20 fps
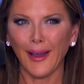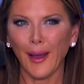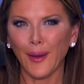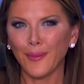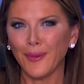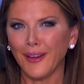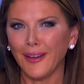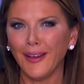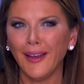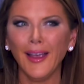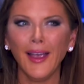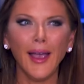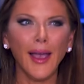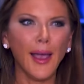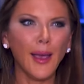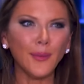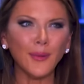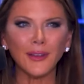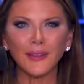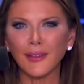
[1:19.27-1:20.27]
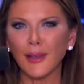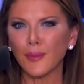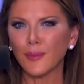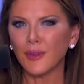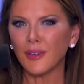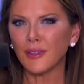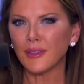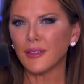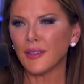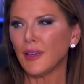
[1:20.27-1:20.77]
I mean,
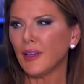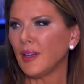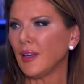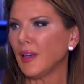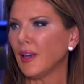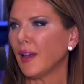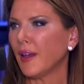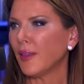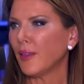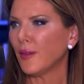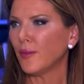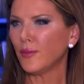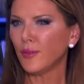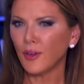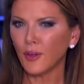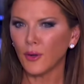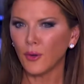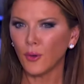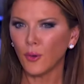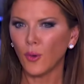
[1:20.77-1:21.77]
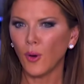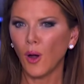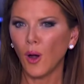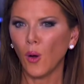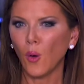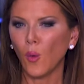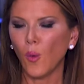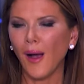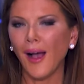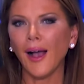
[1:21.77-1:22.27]
MSNBC and The View,
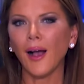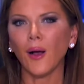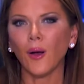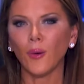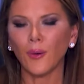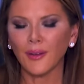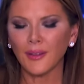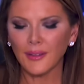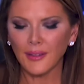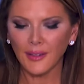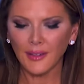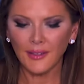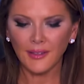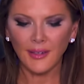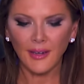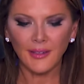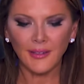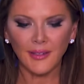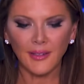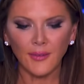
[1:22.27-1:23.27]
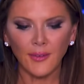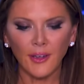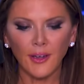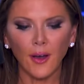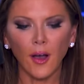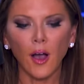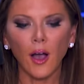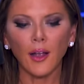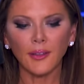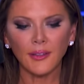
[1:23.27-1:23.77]
wow, it's like state TV
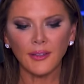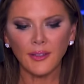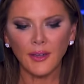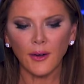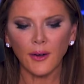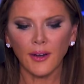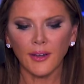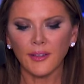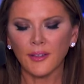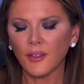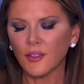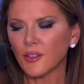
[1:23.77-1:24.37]
on steroids.